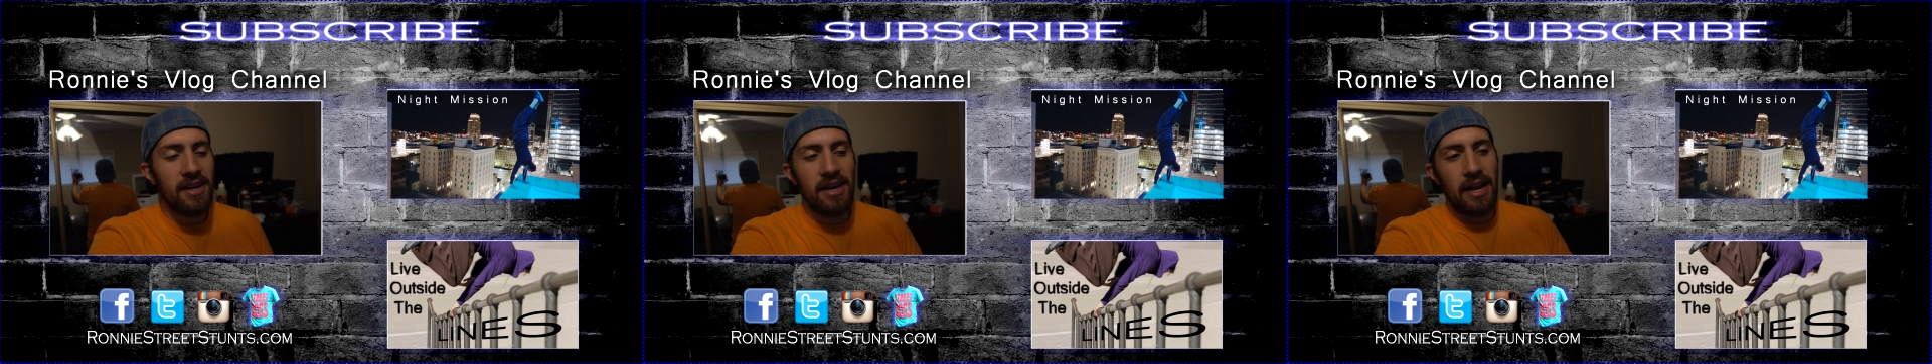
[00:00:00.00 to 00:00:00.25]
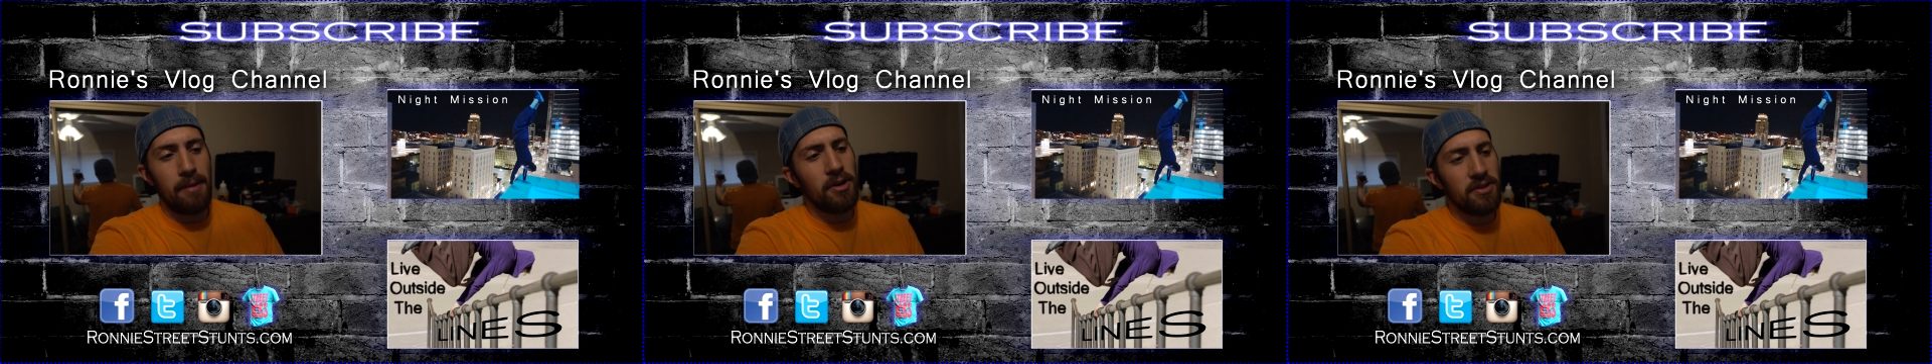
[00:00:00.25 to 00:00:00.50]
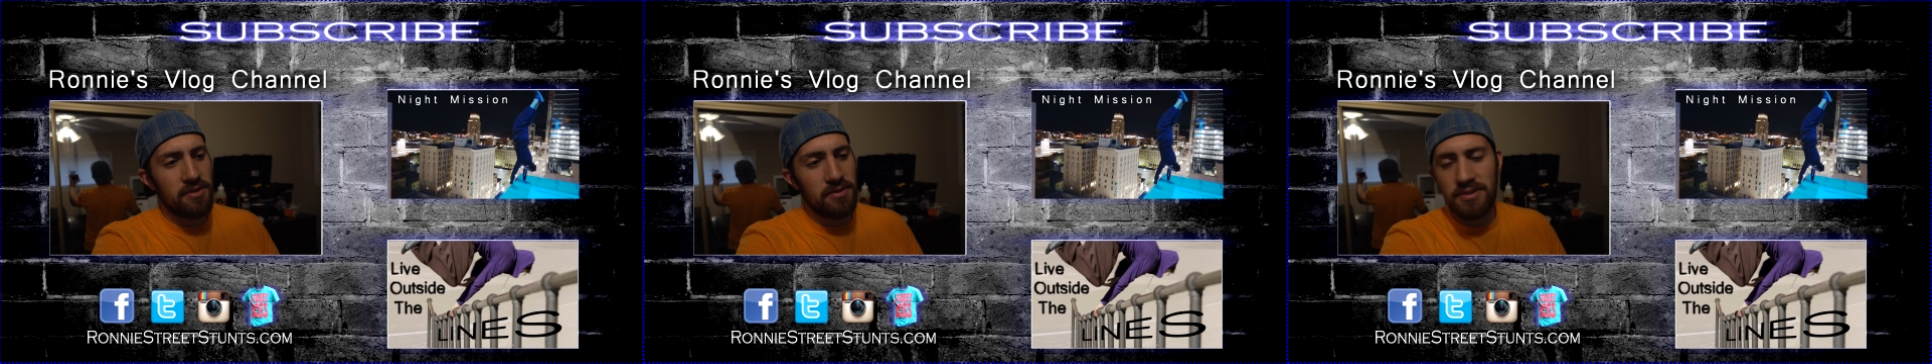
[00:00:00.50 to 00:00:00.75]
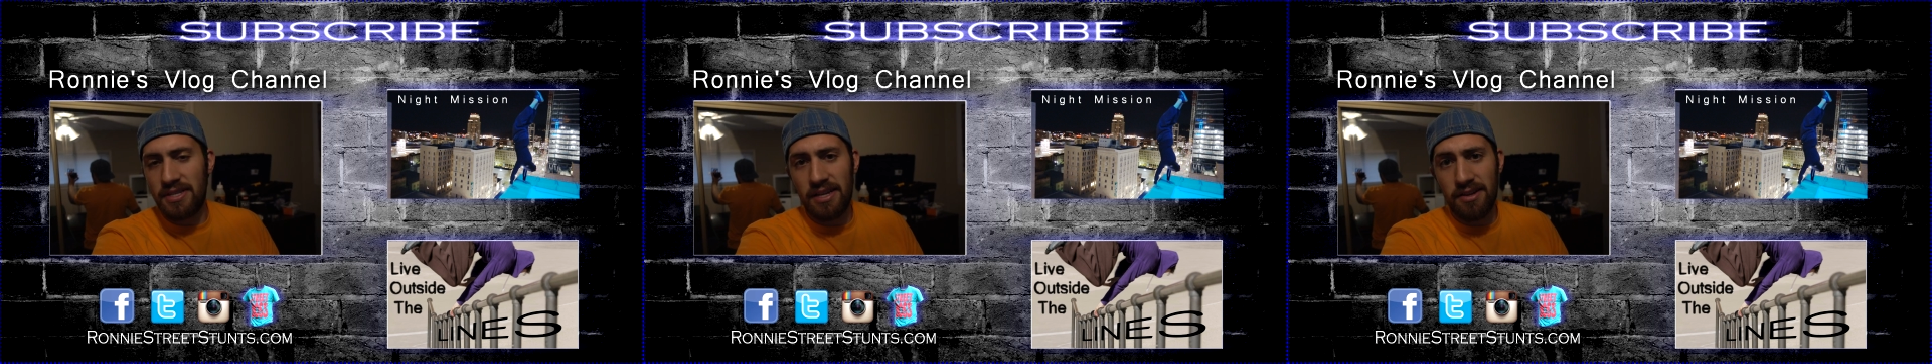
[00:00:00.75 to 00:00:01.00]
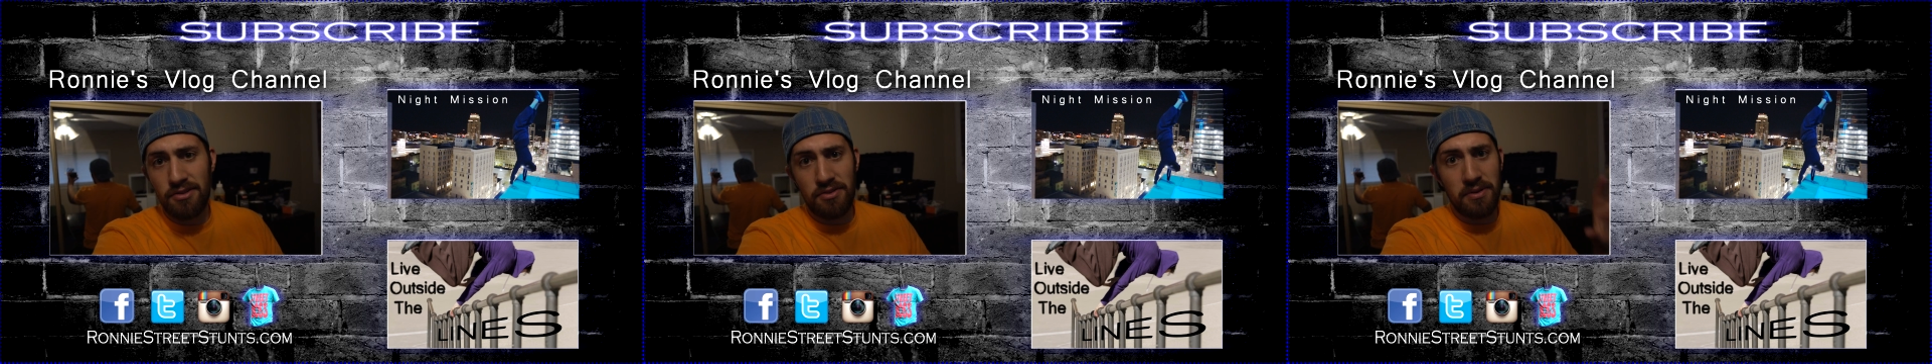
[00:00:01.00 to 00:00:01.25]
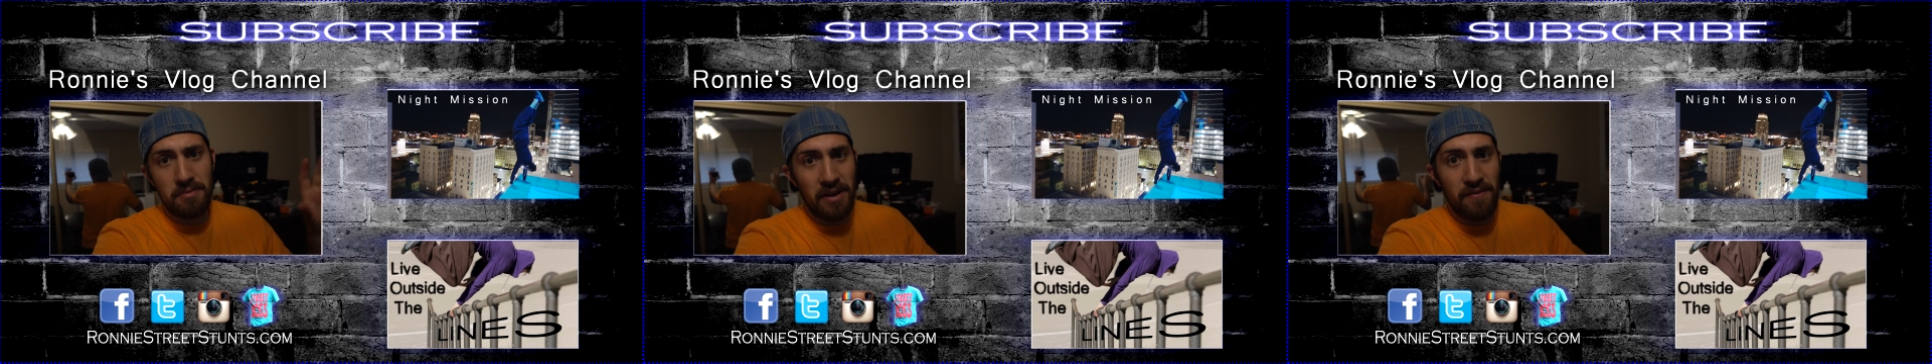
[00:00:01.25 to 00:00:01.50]
And I'm also still
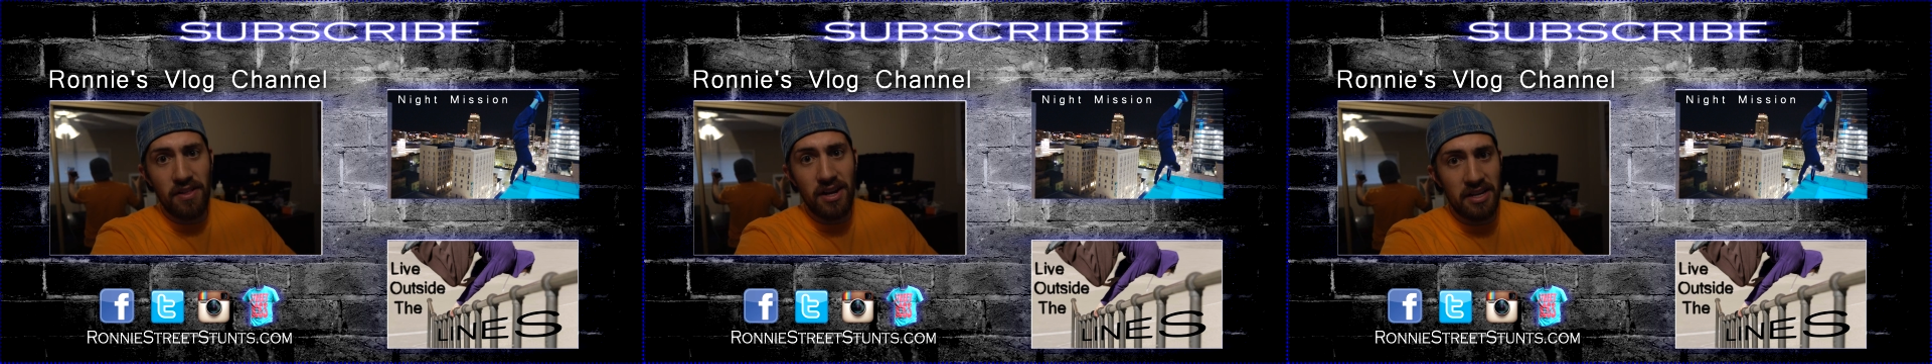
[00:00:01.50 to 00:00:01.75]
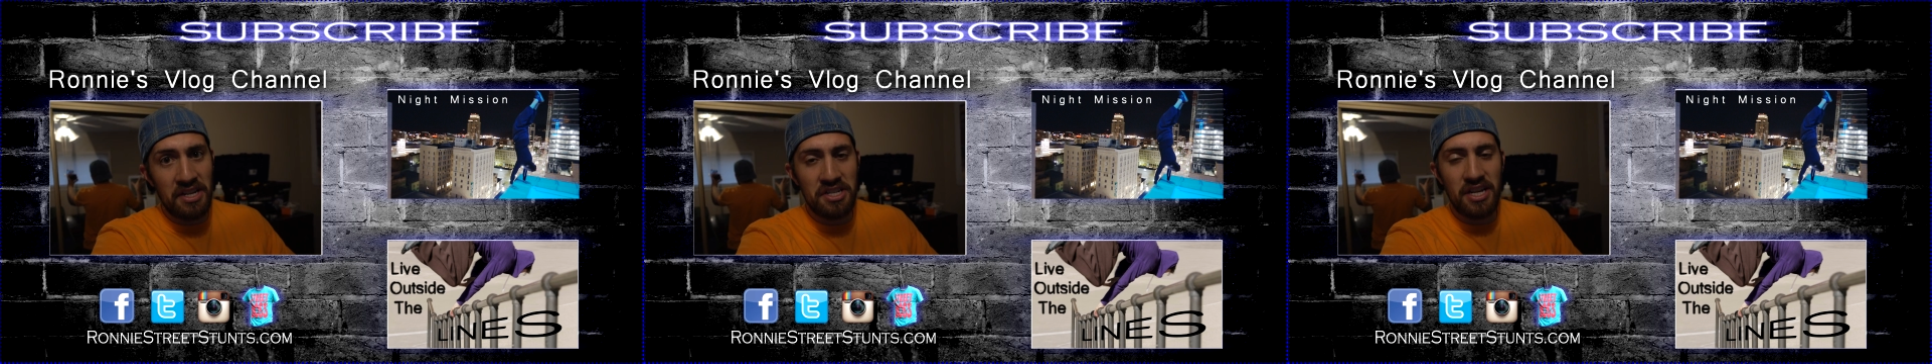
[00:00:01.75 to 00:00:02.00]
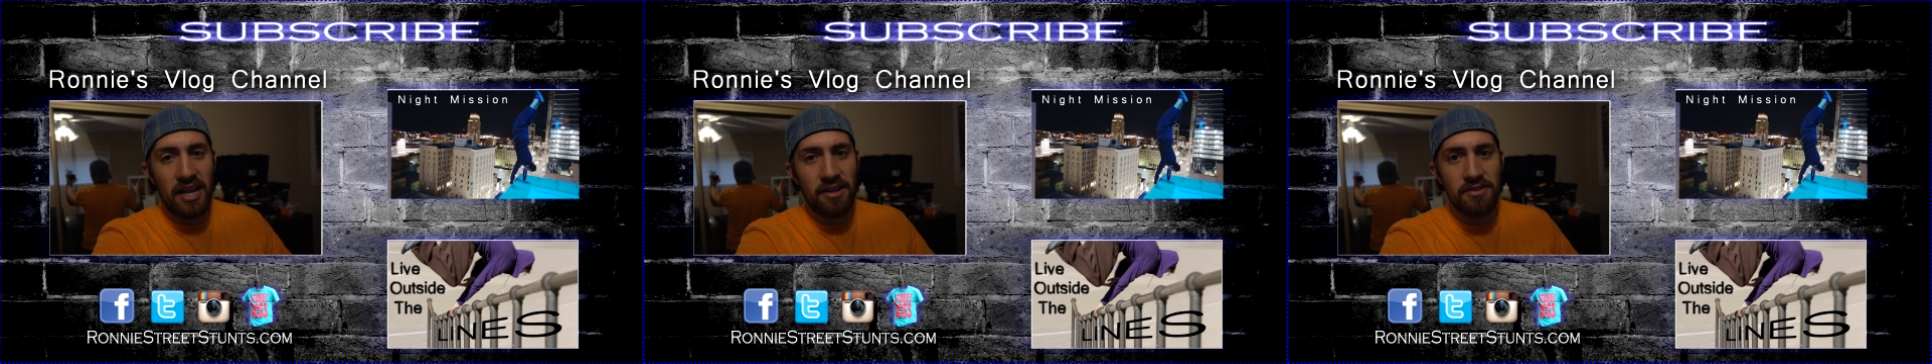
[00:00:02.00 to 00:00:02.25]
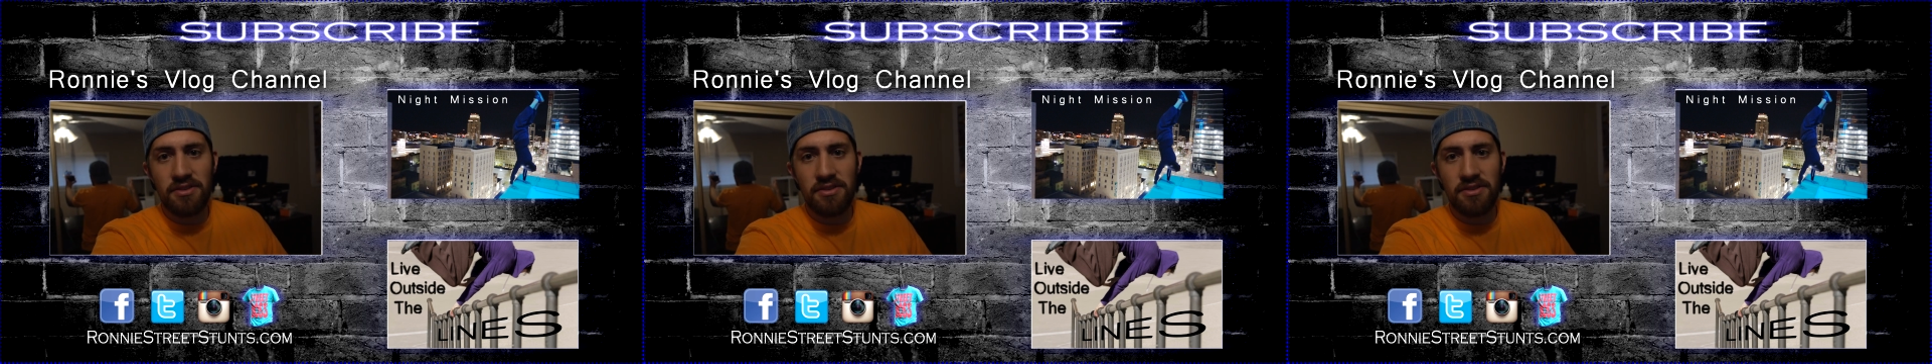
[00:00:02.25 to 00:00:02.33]
doing my vlogging channels,